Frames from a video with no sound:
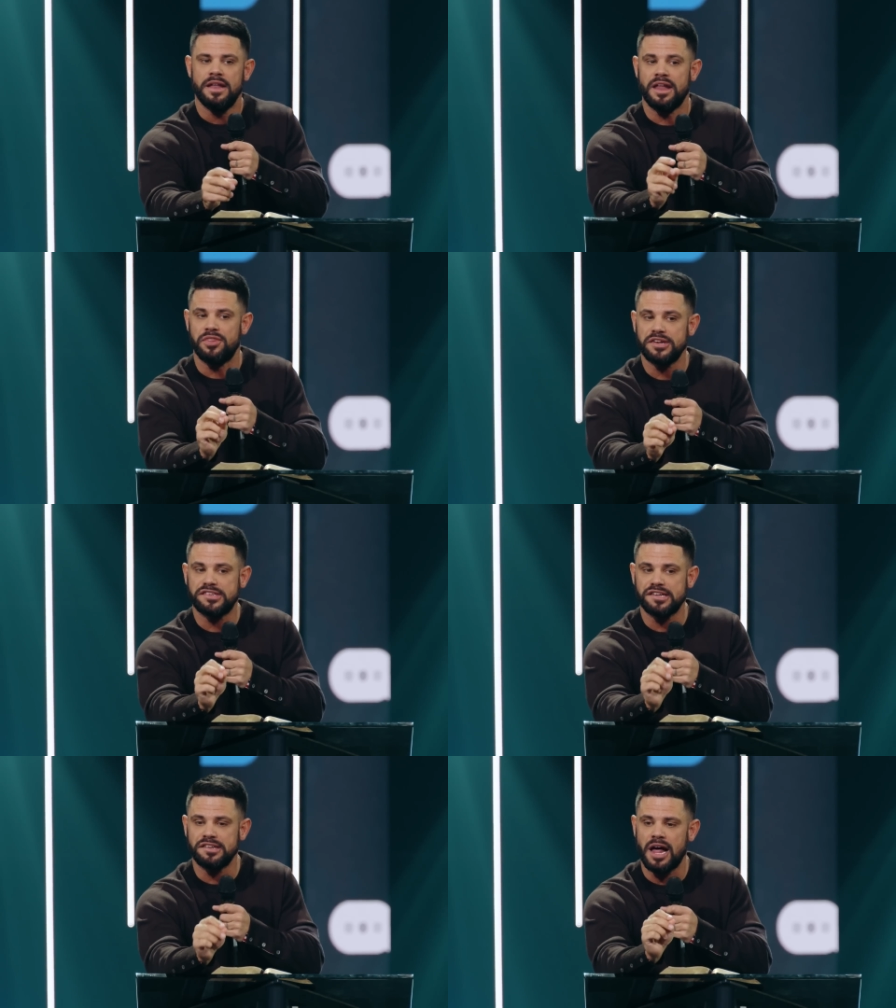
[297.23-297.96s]
Now,
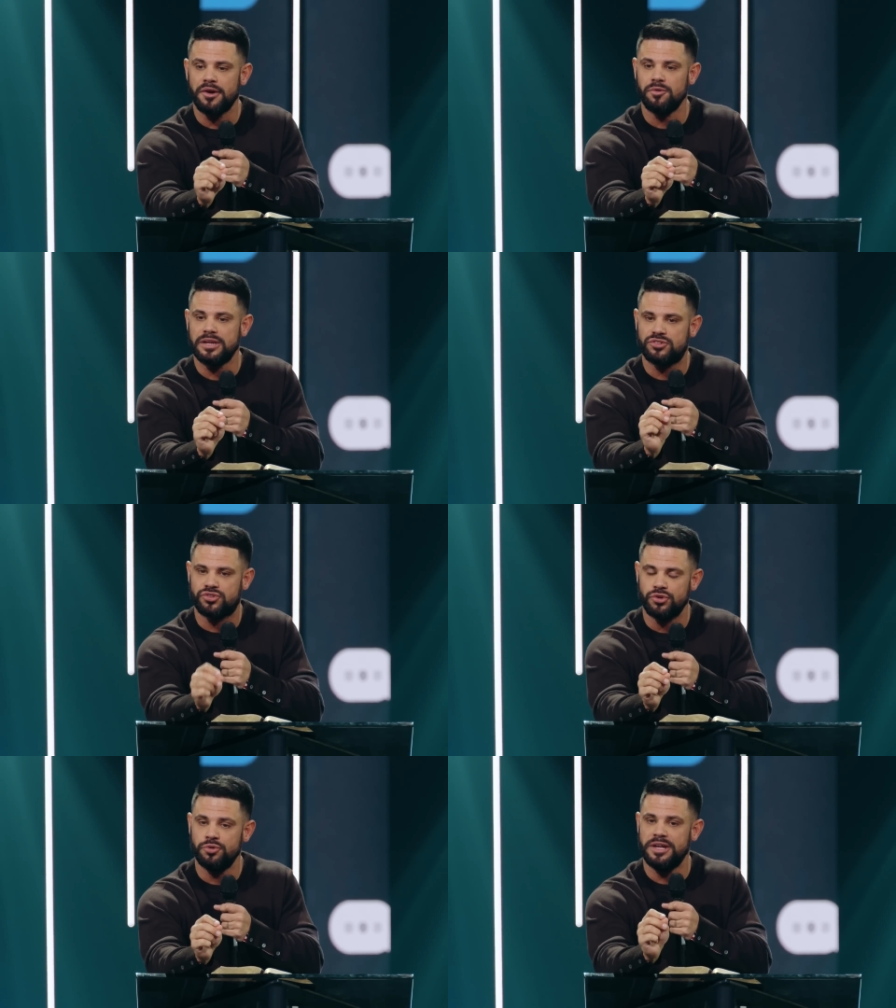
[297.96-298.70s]
this is not only
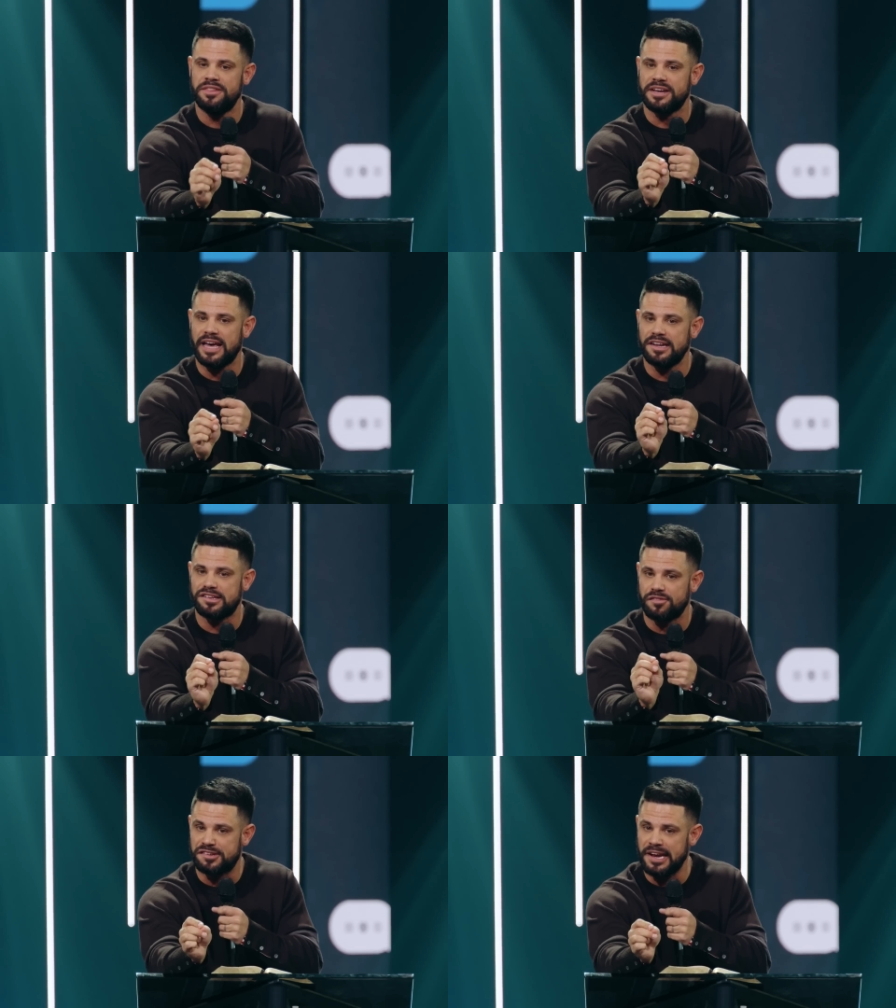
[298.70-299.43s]
true in the
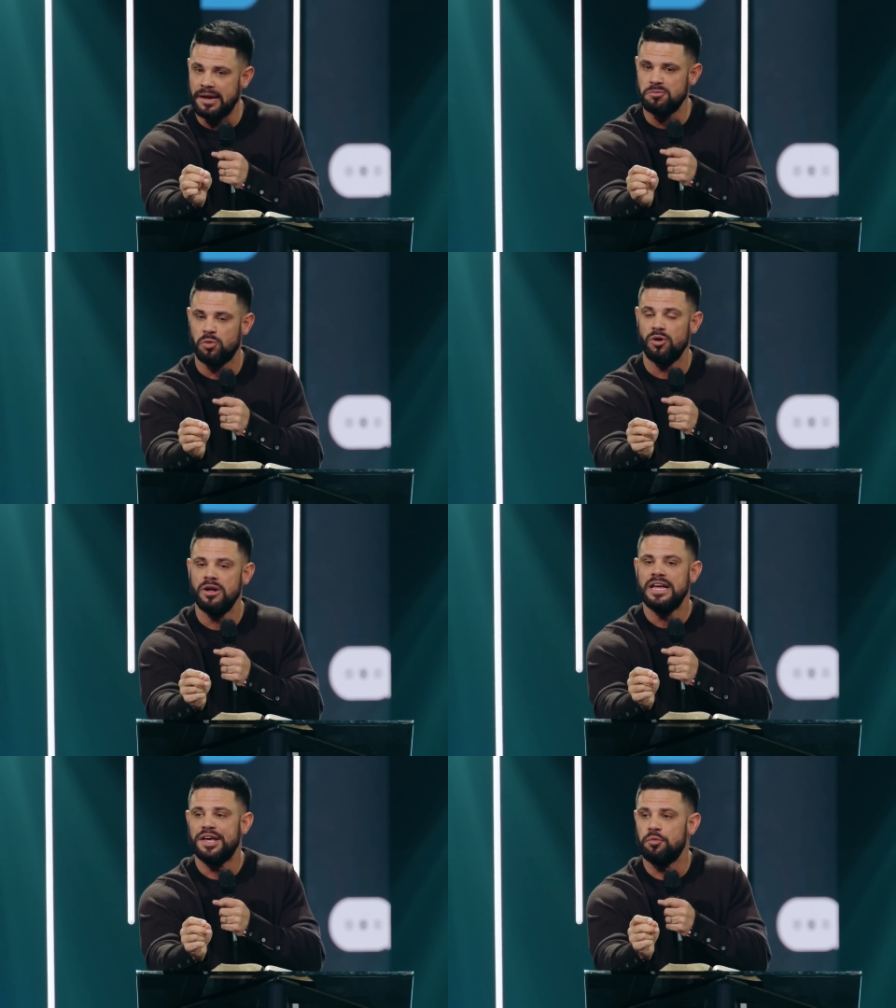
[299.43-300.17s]
case of Samuel,
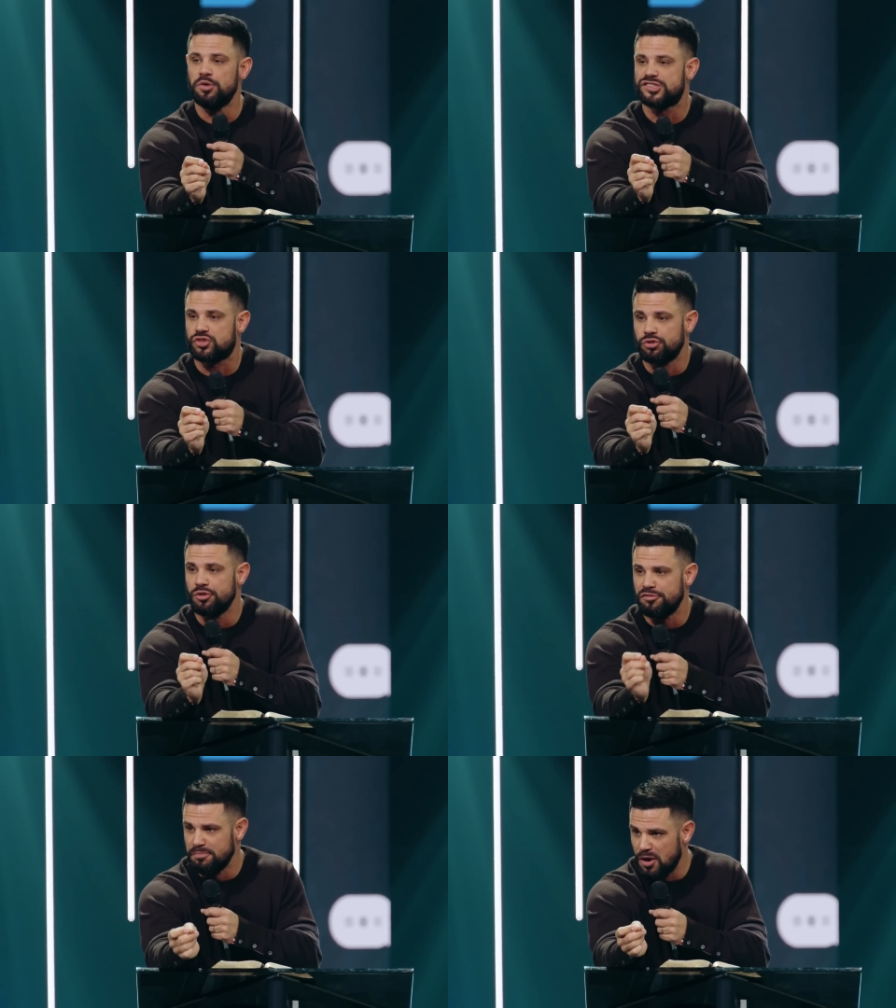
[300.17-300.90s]
it was
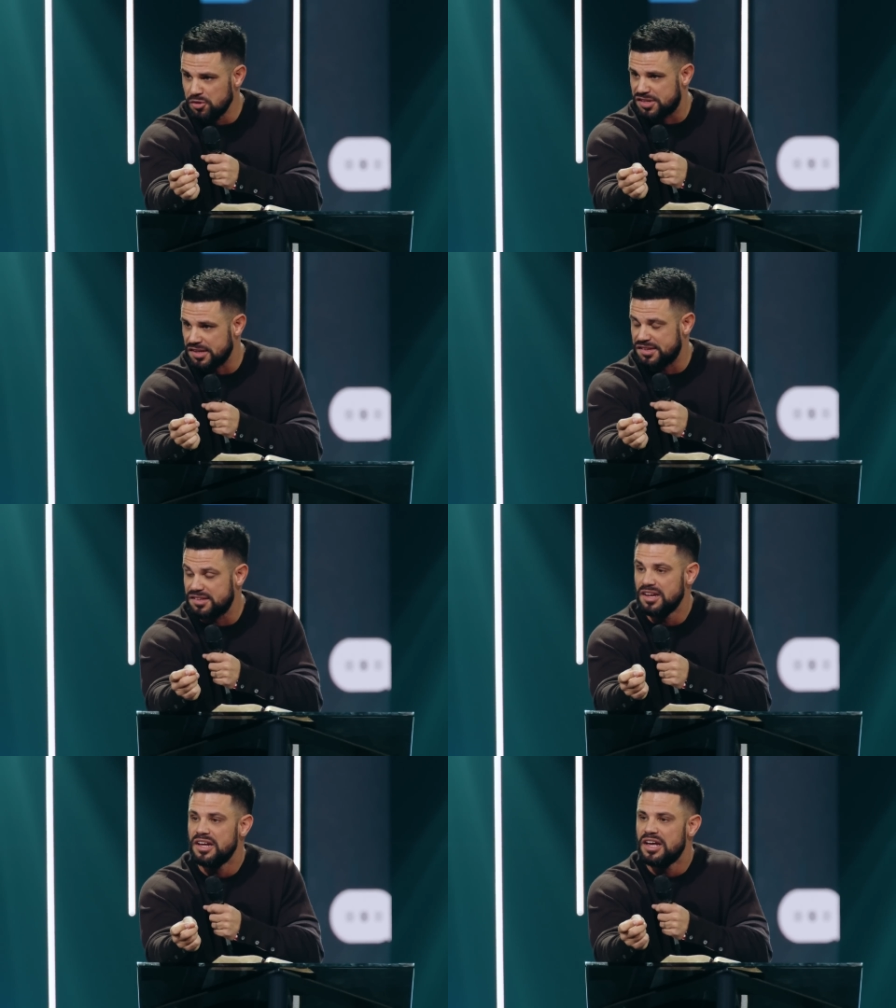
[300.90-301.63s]
true of
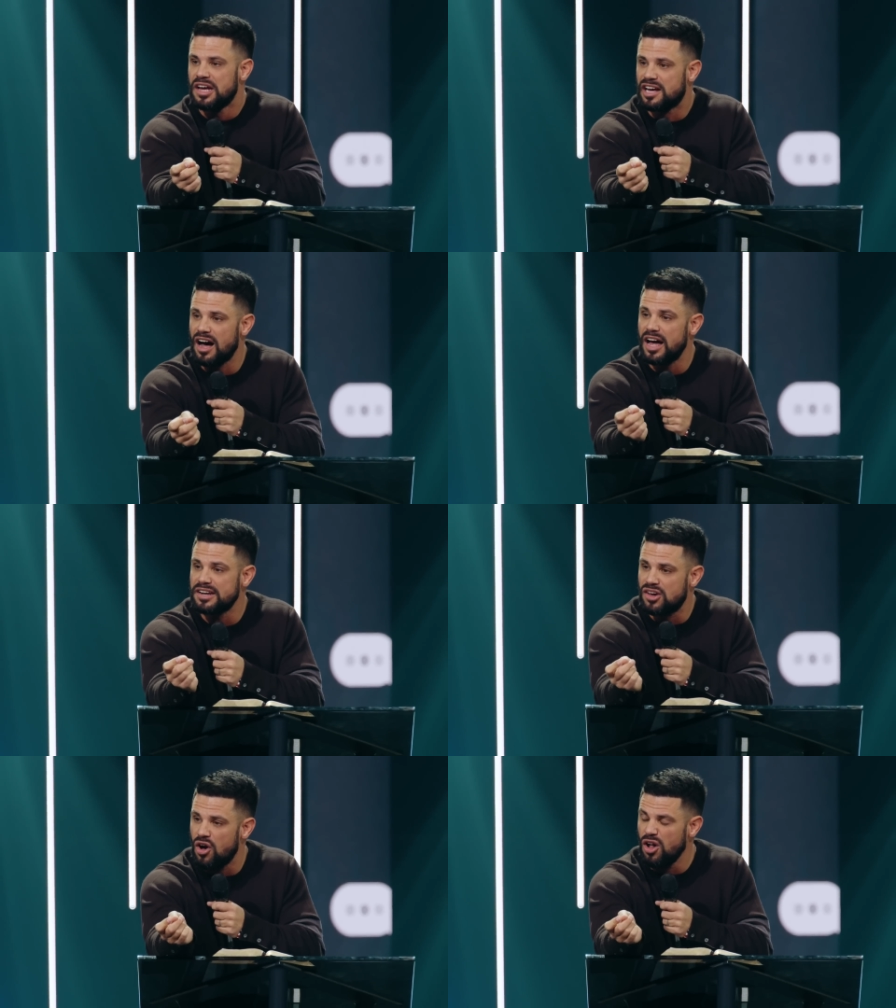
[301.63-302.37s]
Moses.
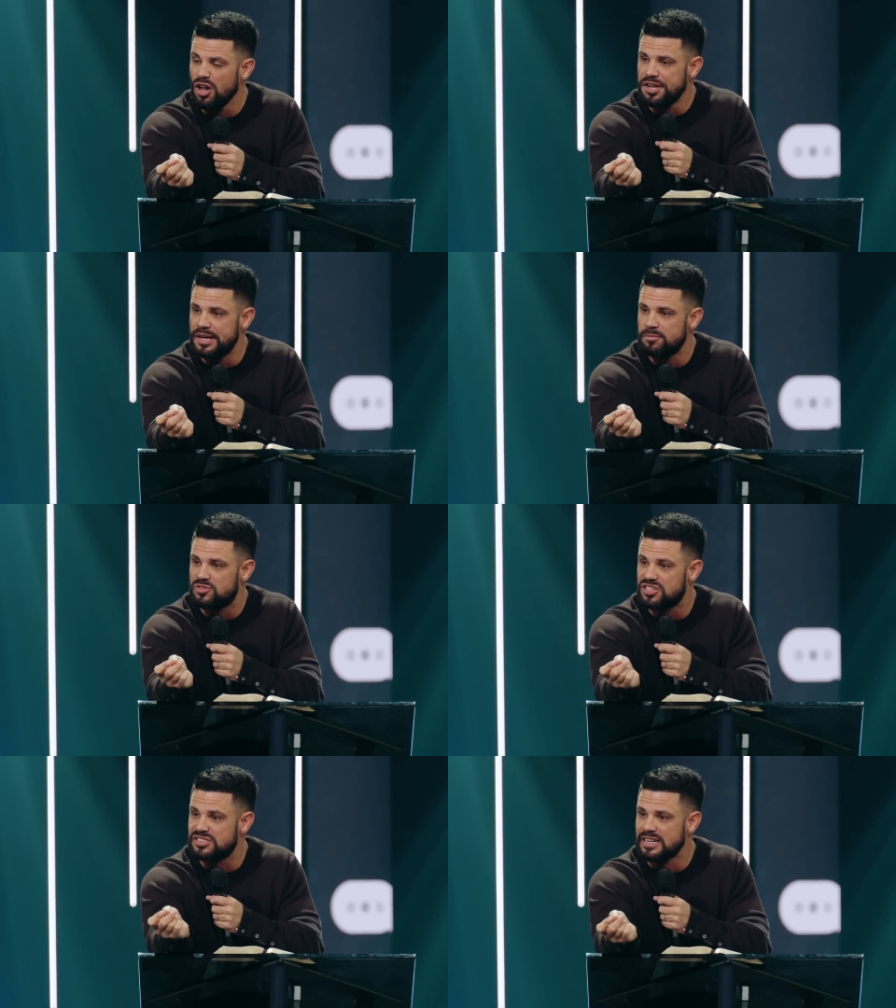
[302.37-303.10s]
God called him
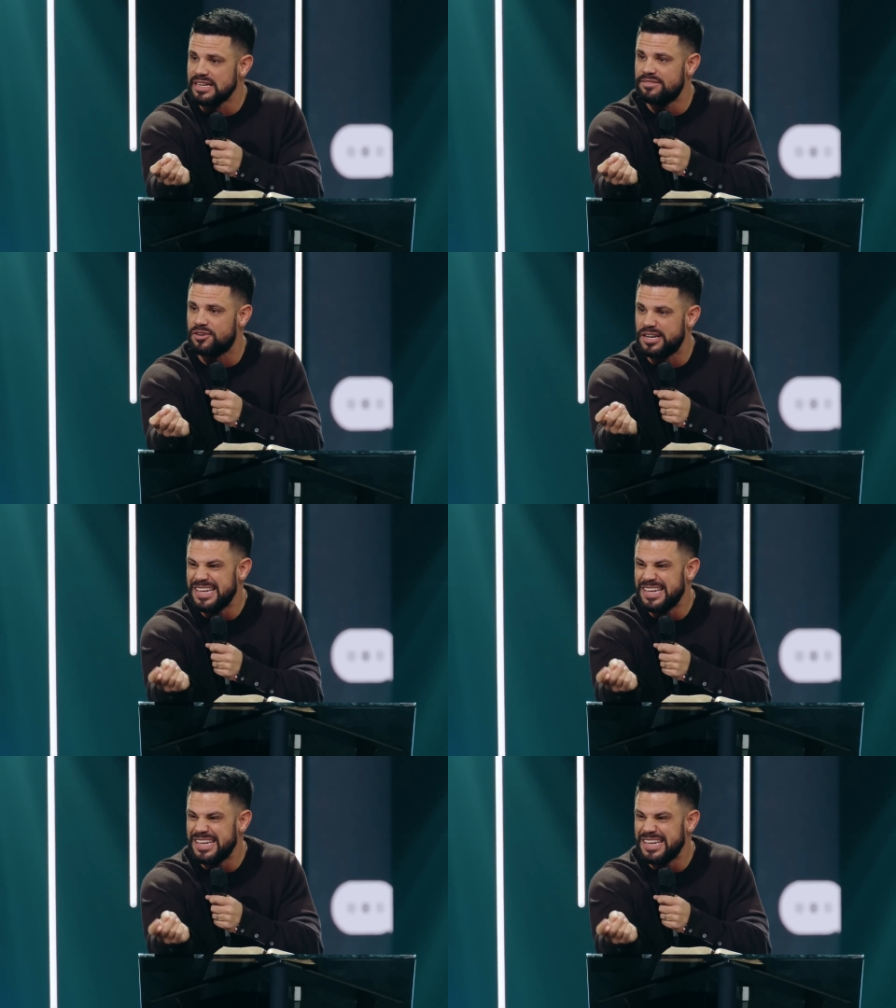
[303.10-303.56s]
to deliver